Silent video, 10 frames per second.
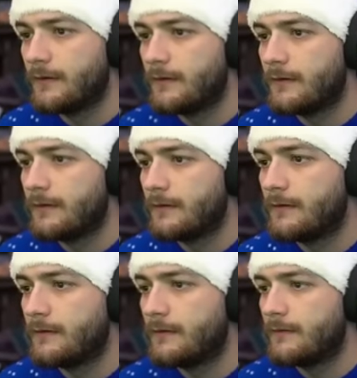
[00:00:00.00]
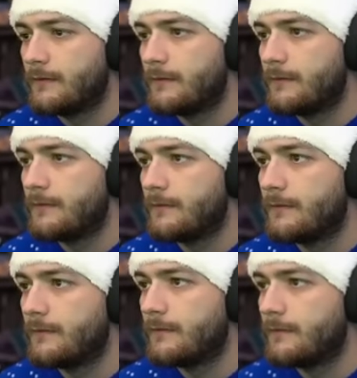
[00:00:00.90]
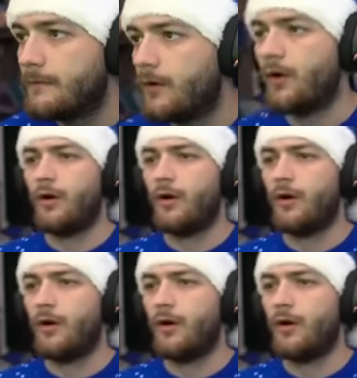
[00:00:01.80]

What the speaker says: No one is speaking in this clip.